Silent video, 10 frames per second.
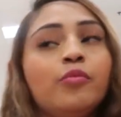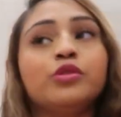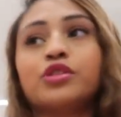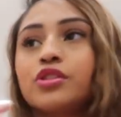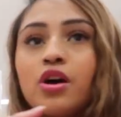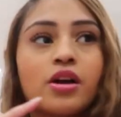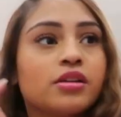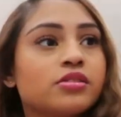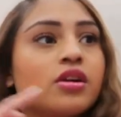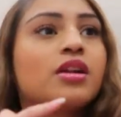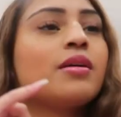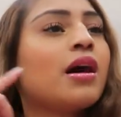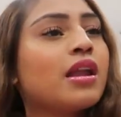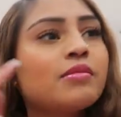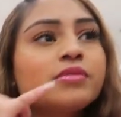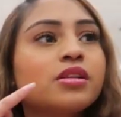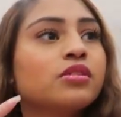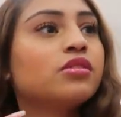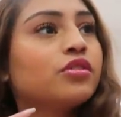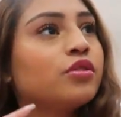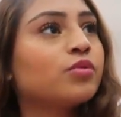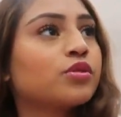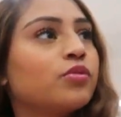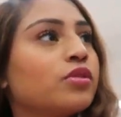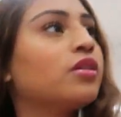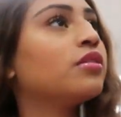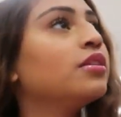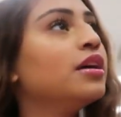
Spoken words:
We were just talking, and I'm telling her, you know, what's going on.